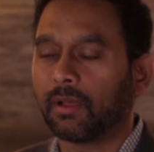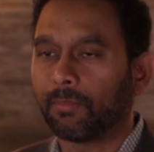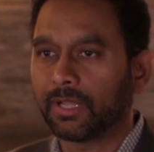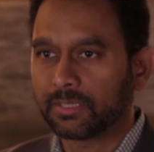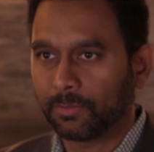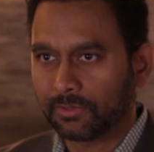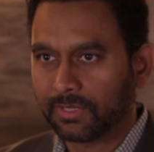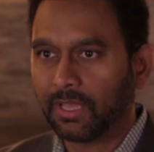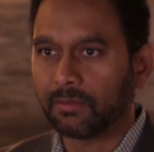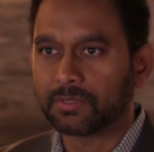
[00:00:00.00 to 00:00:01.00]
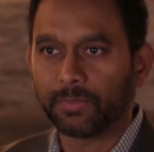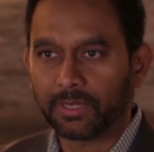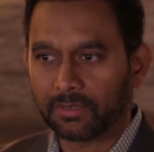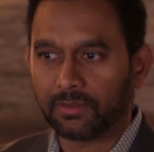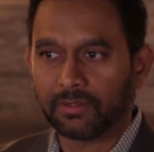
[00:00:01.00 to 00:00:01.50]
multiple times,
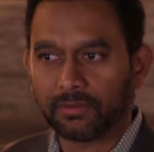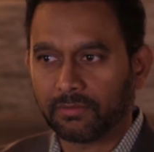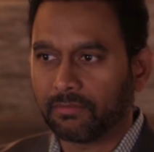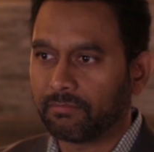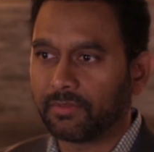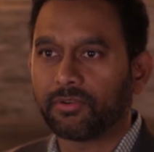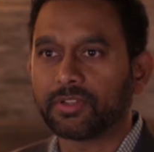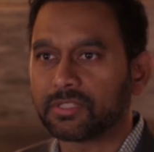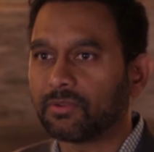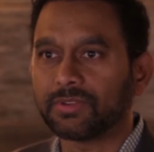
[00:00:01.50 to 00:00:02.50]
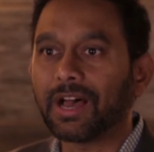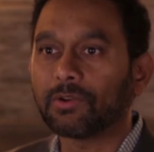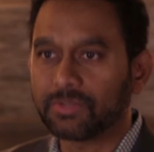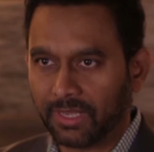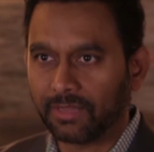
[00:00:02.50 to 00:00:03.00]
but there is no
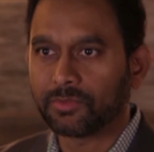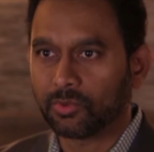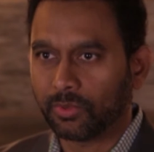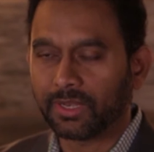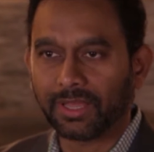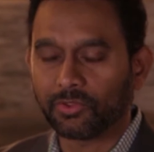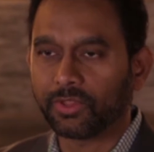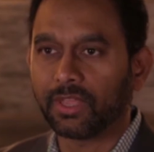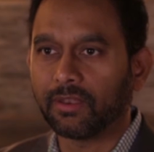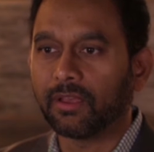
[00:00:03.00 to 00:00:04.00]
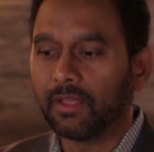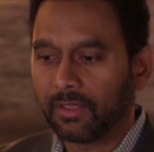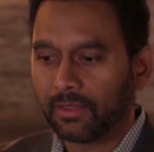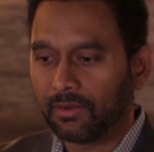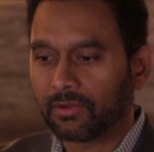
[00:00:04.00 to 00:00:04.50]
downtime to it other than
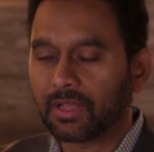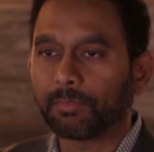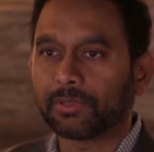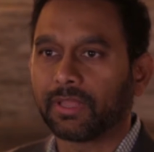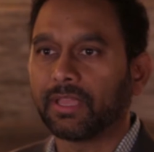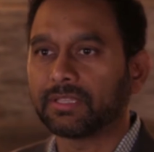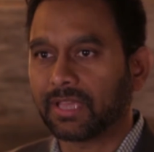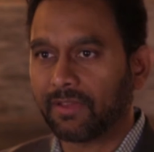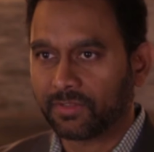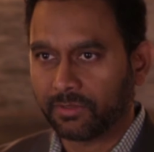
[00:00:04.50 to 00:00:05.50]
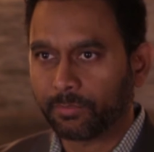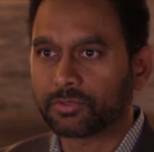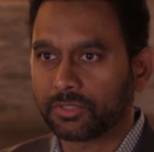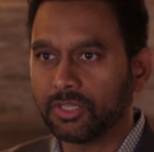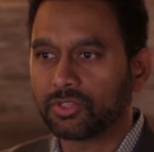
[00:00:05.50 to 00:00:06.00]
a couple days after the
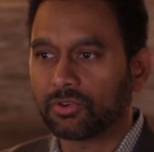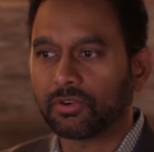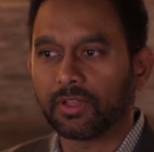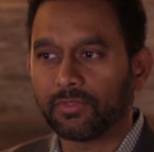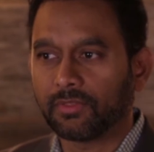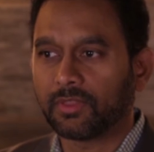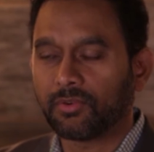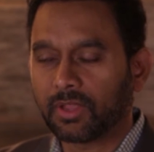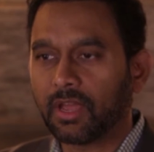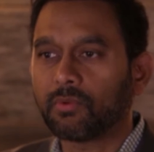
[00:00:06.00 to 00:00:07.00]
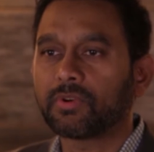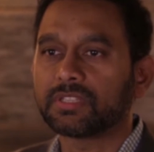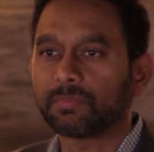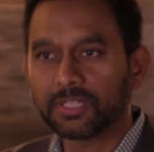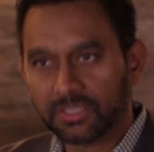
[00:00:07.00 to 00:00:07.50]
procedure, and the recovery
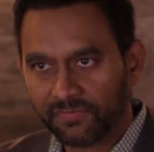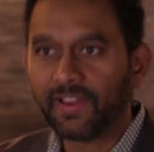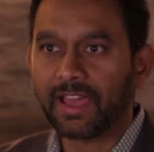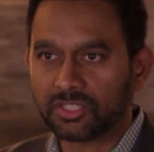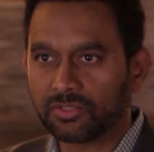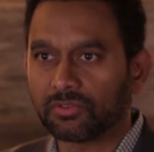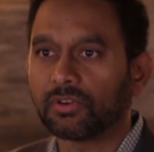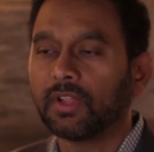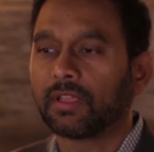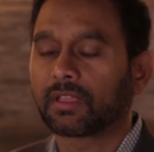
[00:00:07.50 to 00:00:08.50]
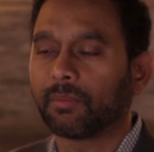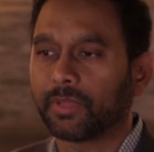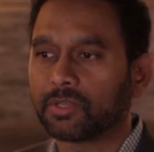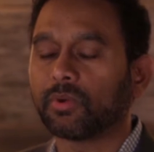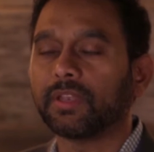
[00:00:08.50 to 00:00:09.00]
is much faster
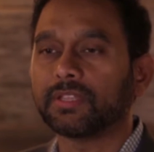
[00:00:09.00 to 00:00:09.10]
compared to any